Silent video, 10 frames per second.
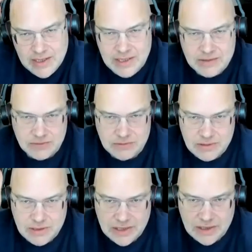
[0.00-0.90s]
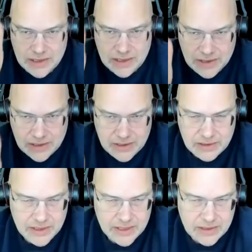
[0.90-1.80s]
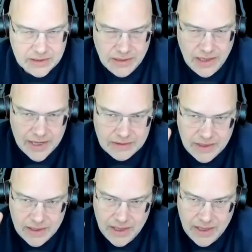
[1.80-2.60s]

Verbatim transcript: And so click, click, click, click, click in a line.